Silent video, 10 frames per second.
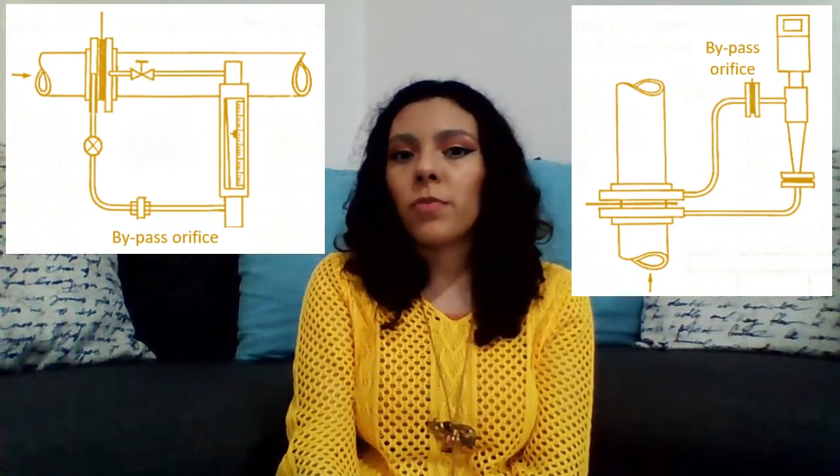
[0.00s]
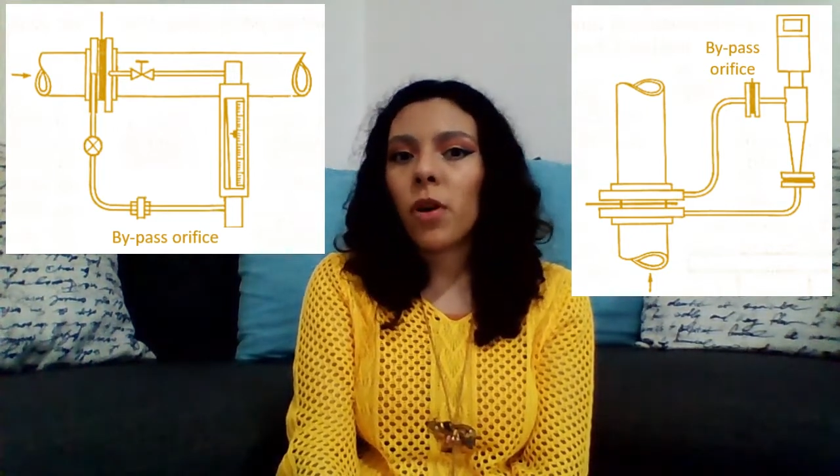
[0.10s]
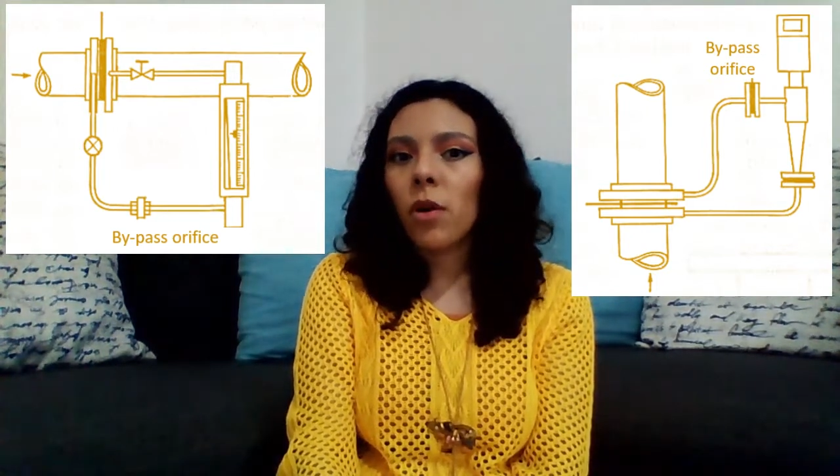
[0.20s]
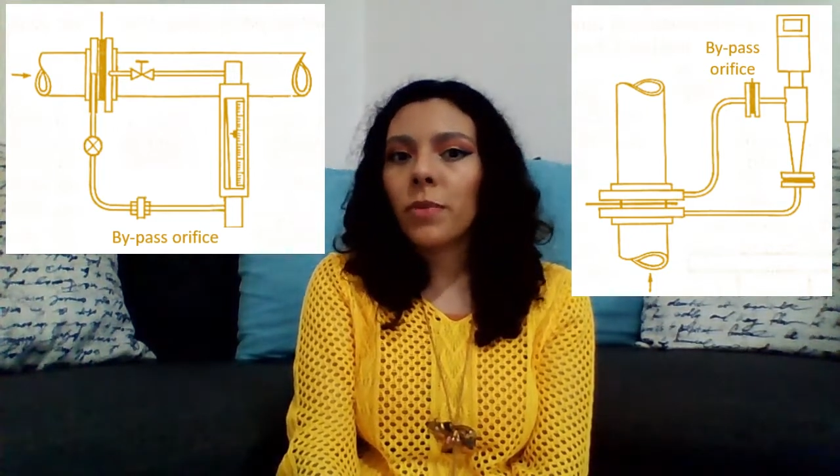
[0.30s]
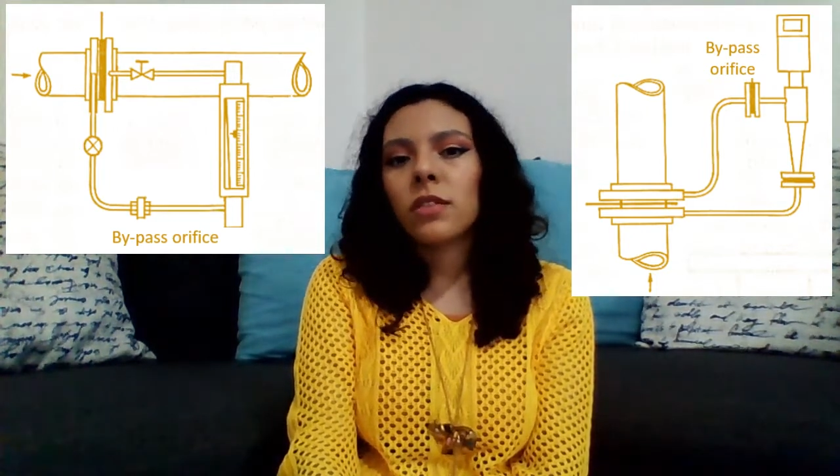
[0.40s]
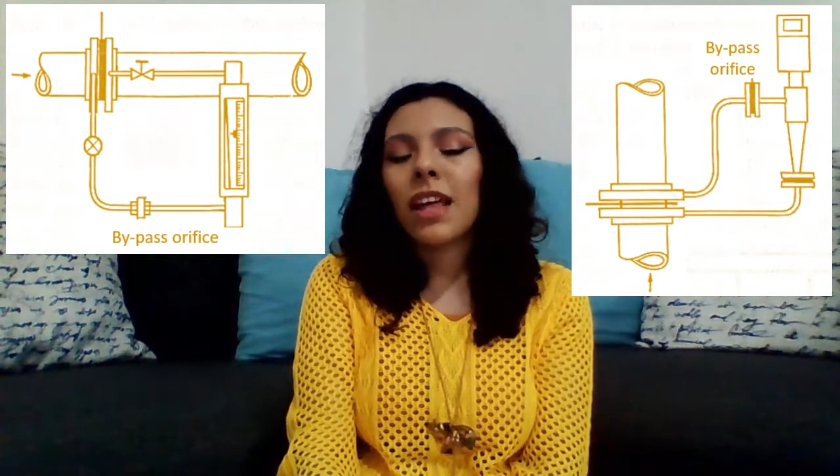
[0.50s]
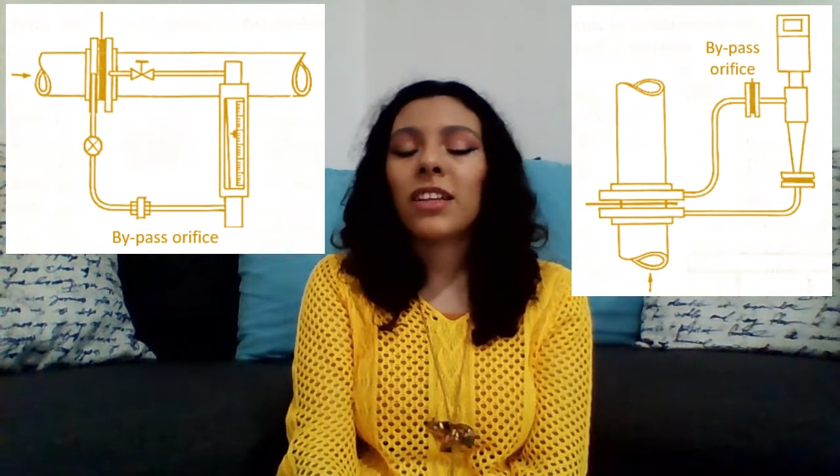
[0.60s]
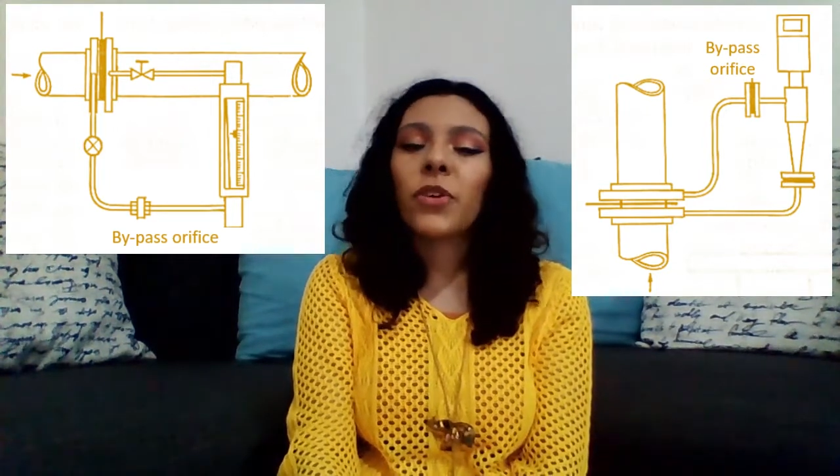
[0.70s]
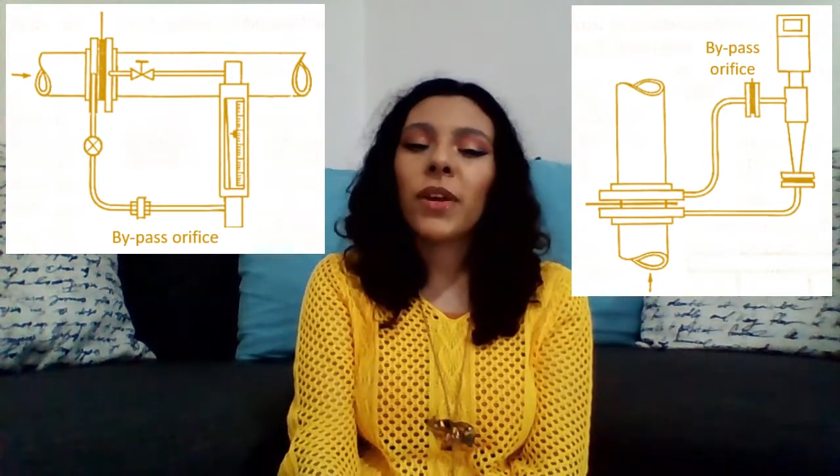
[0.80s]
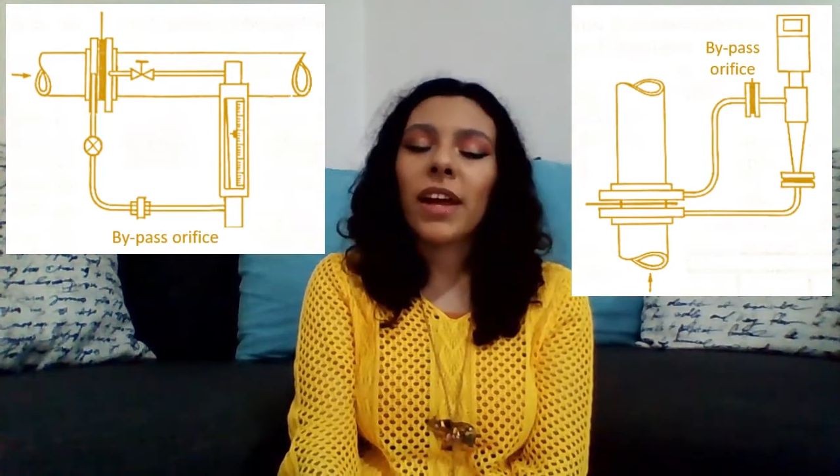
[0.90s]
pump
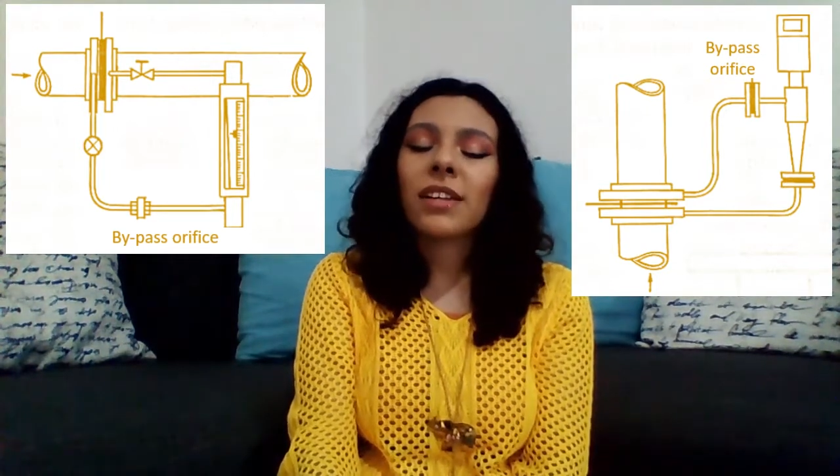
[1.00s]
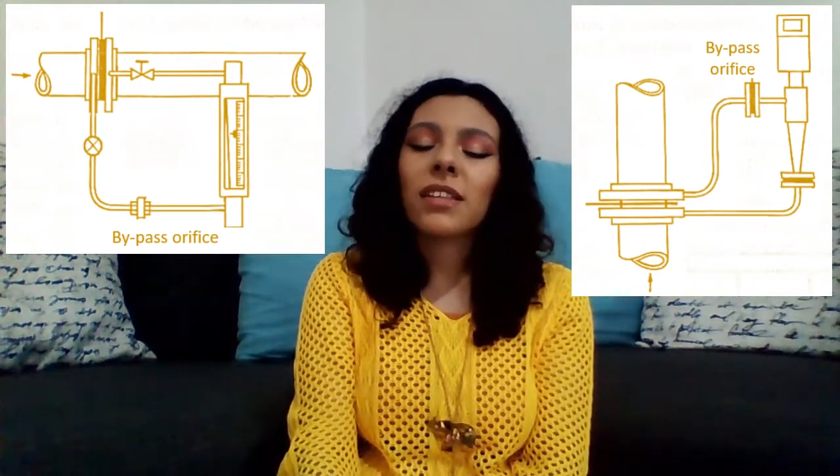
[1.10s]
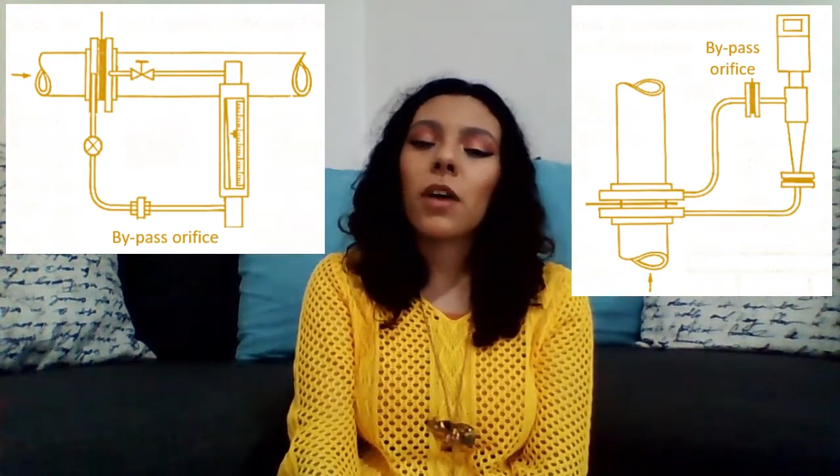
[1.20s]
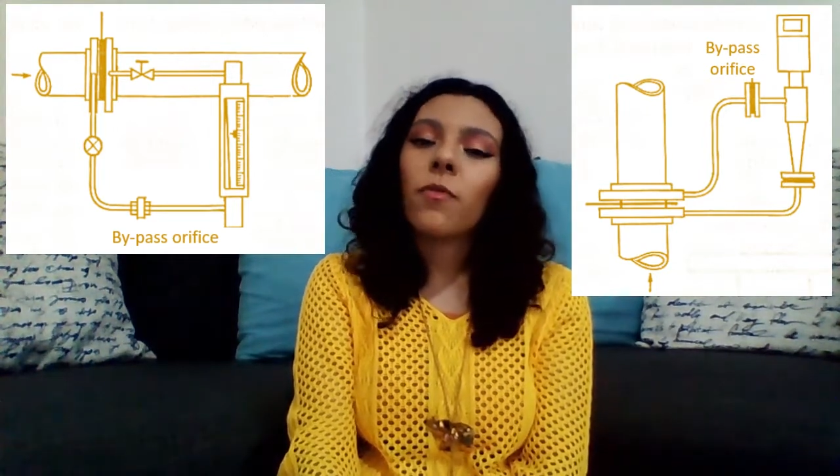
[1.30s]
that creates a